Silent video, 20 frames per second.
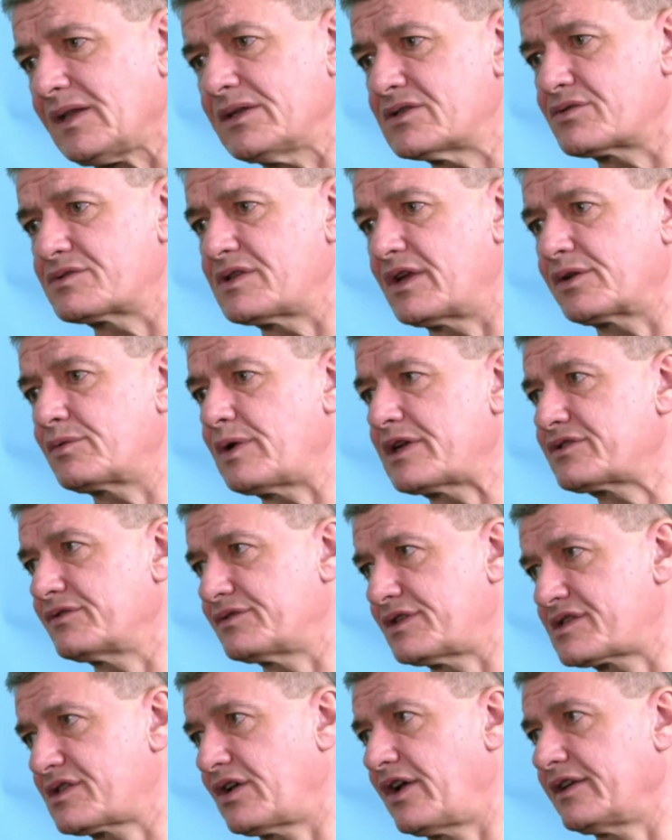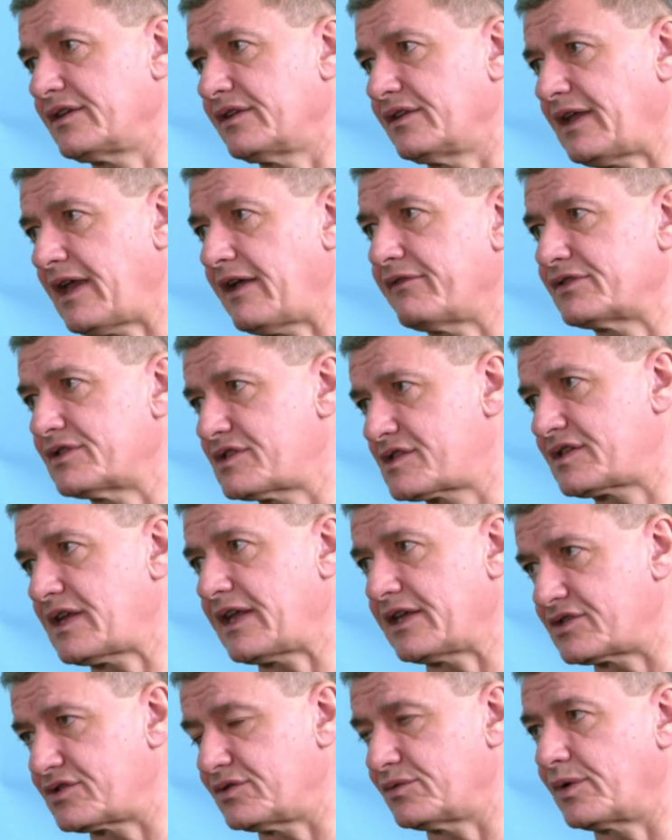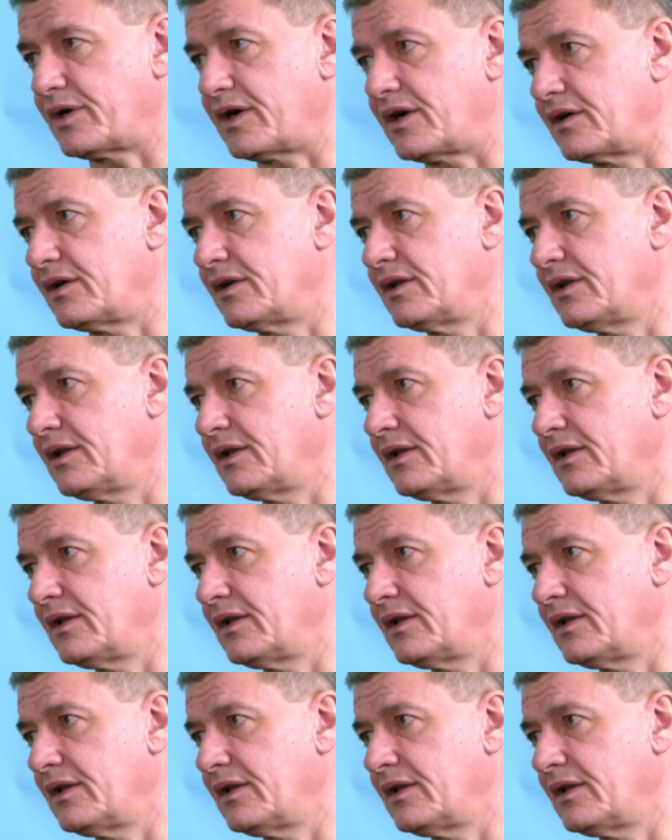So it's not a question of deciding. The evidence takes you where...